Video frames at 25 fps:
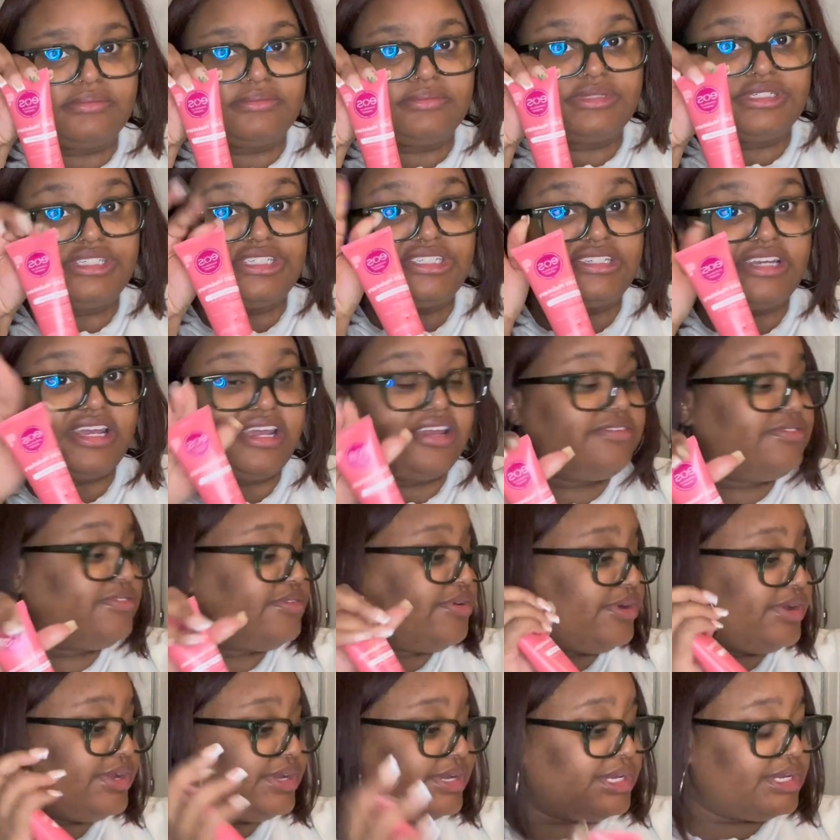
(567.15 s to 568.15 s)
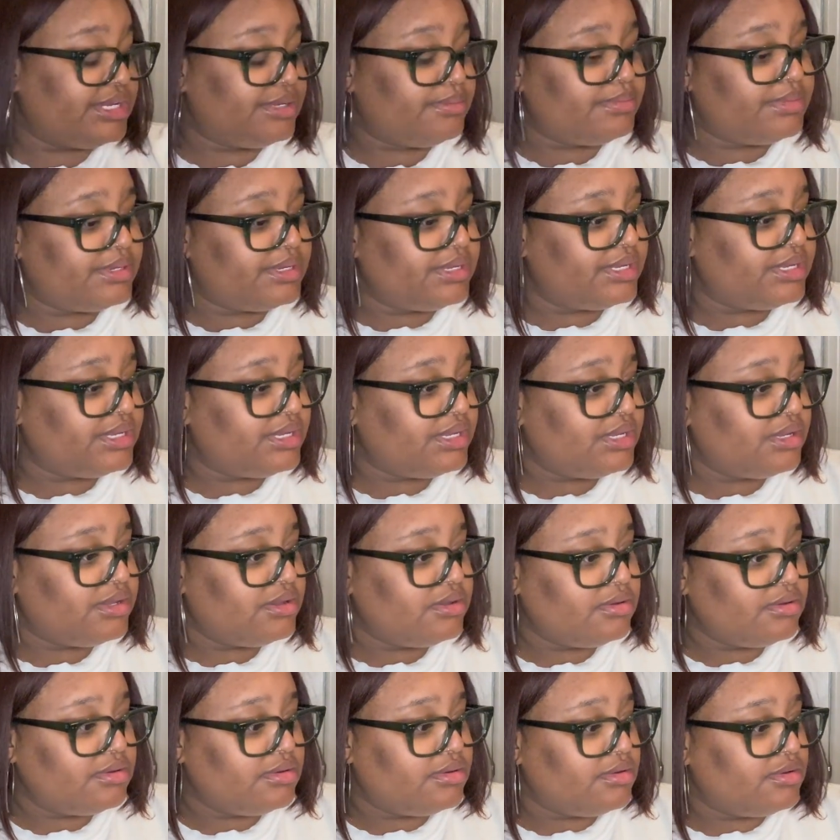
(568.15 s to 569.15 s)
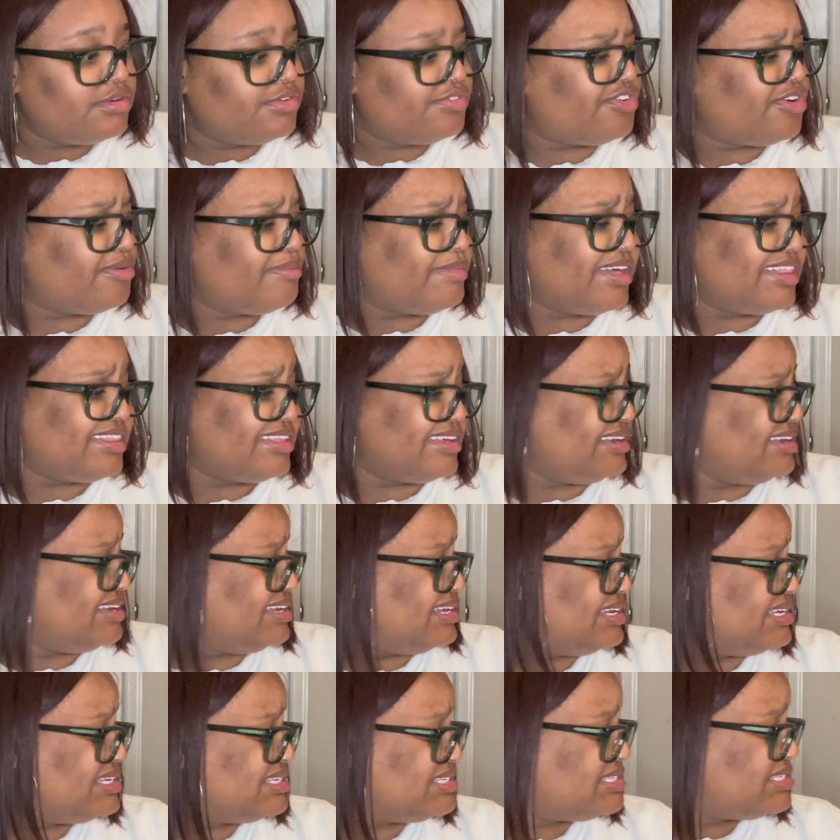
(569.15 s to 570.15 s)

shave cream for my legs.